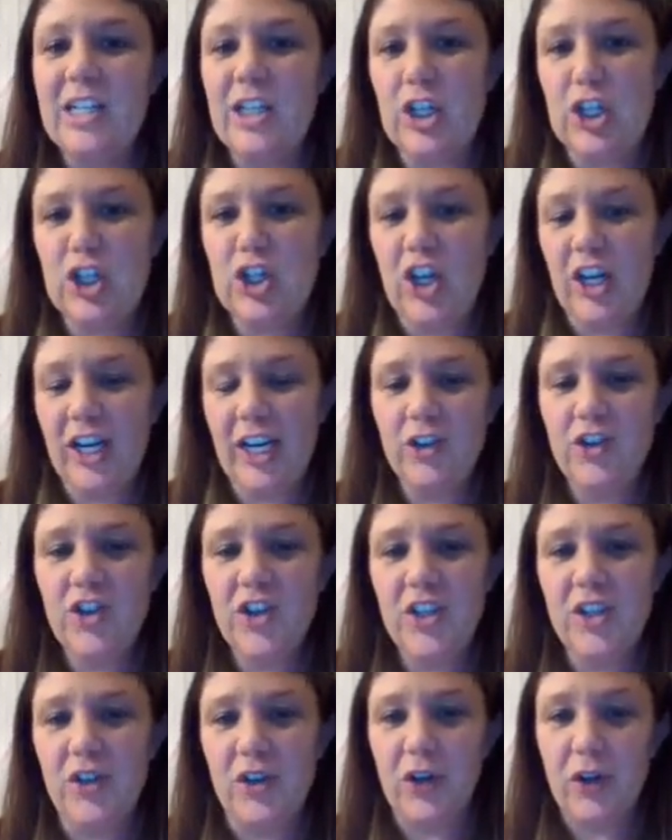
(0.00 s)
to change
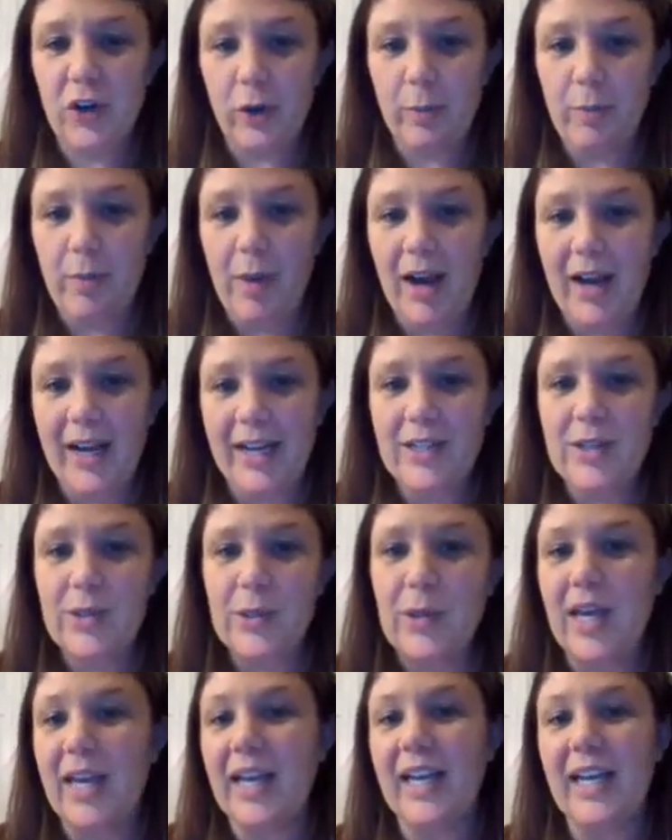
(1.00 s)
his or her mind
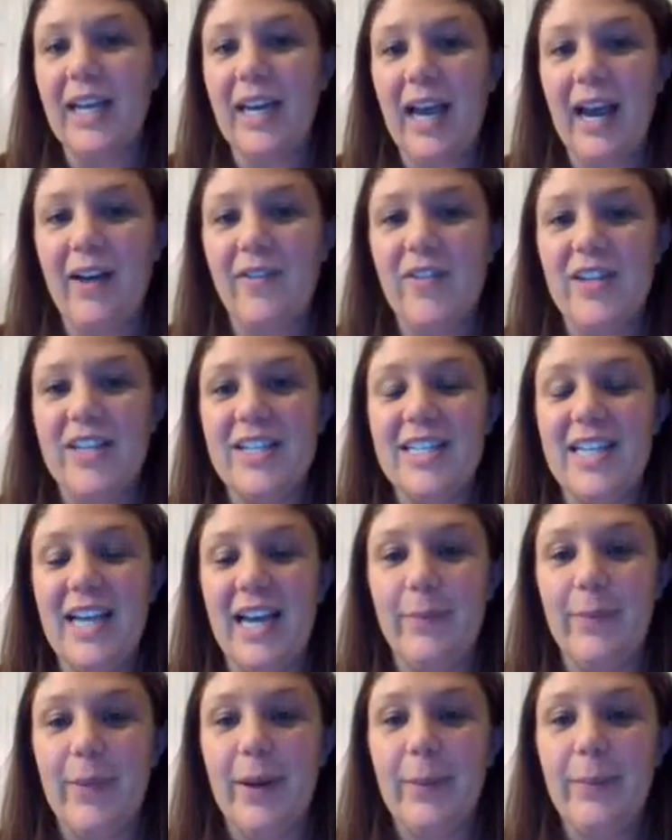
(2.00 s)
so they can have the
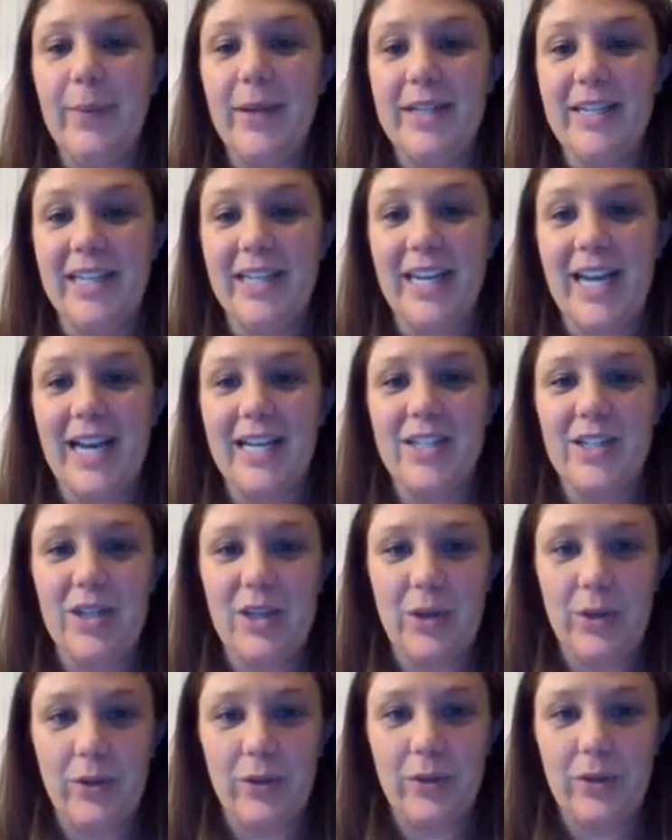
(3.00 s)
same opinion as
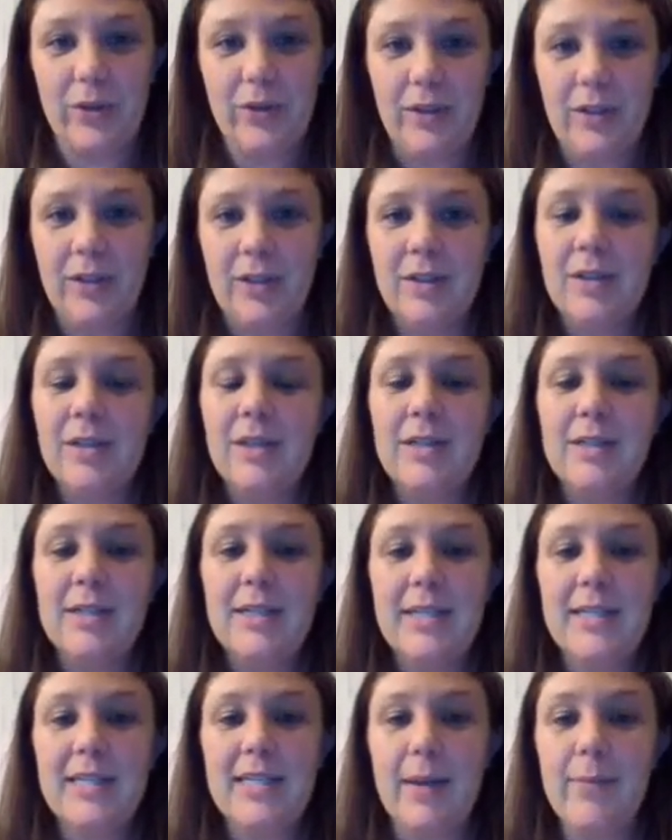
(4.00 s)
you.
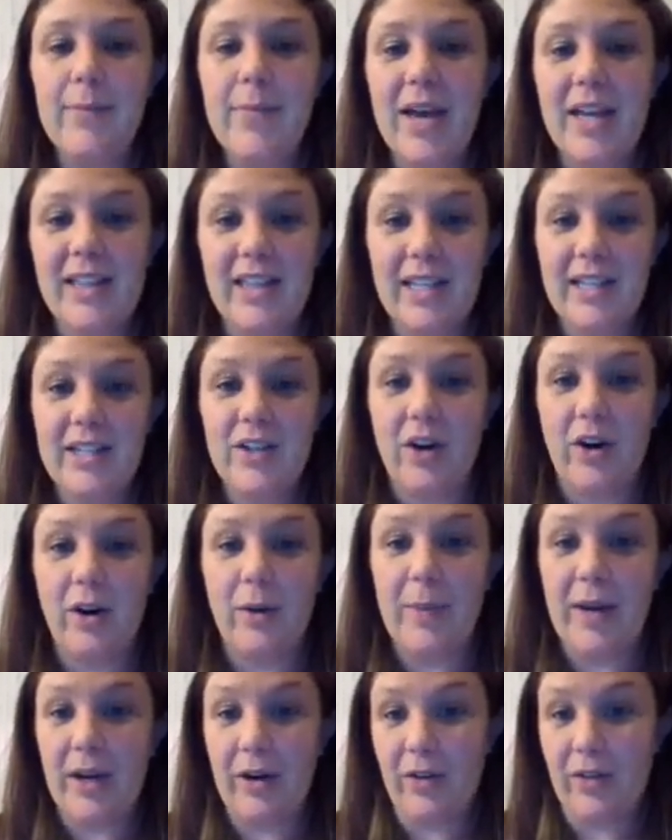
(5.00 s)
Some methods are
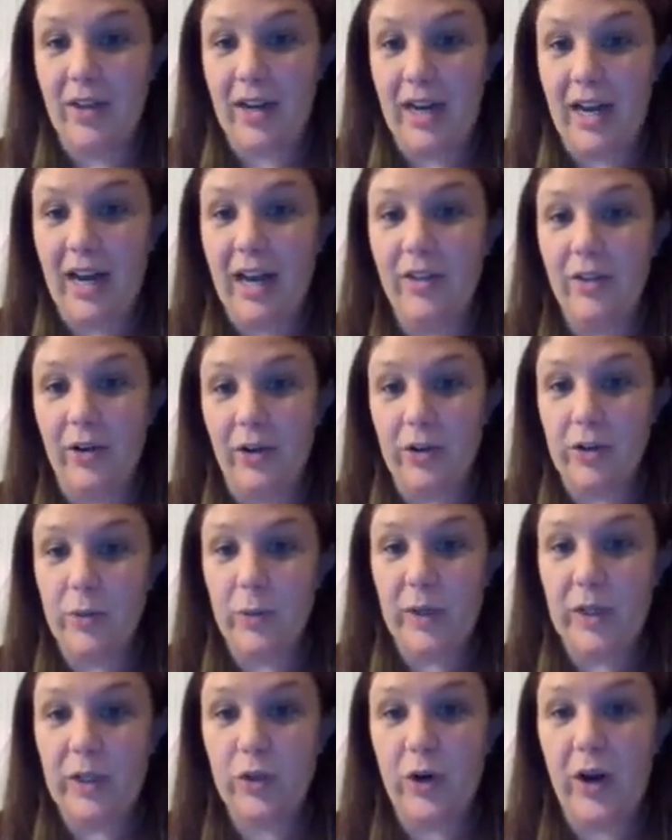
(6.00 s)
better than others
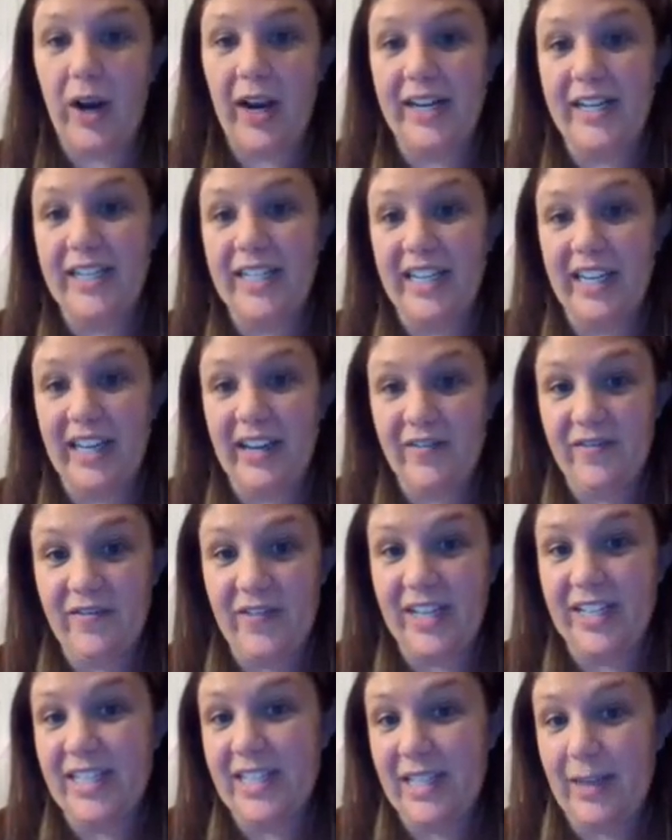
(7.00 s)
when trying to
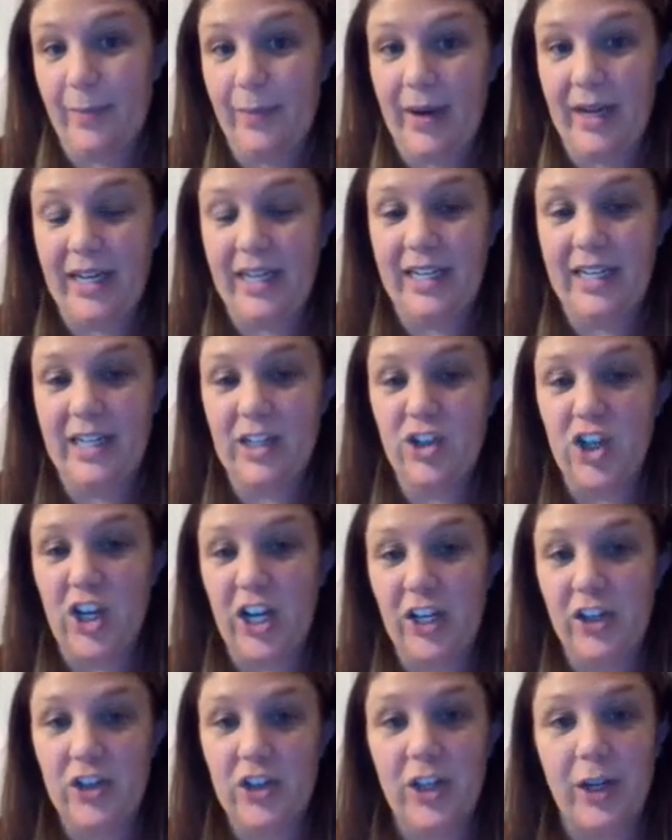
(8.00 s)
convince somebody to
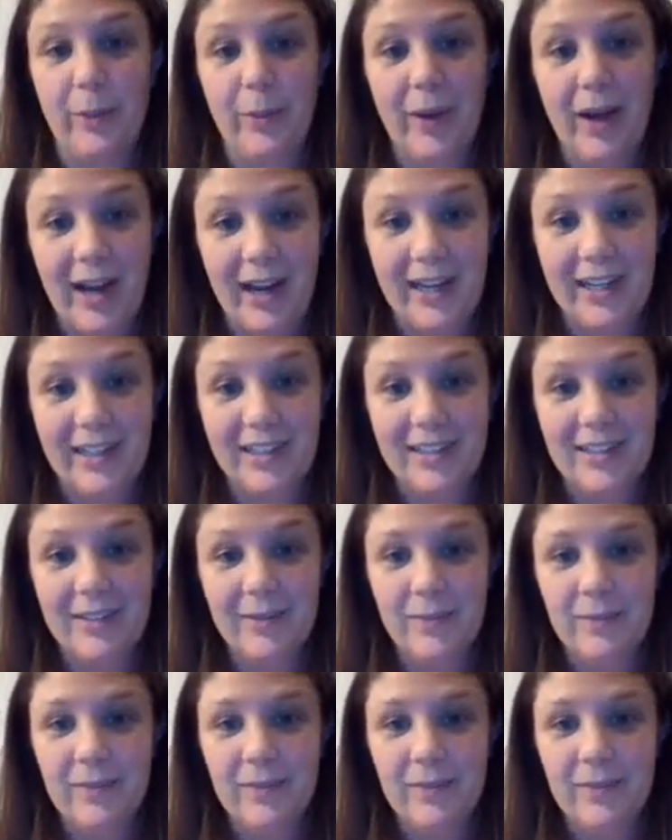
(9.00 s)
change their mind.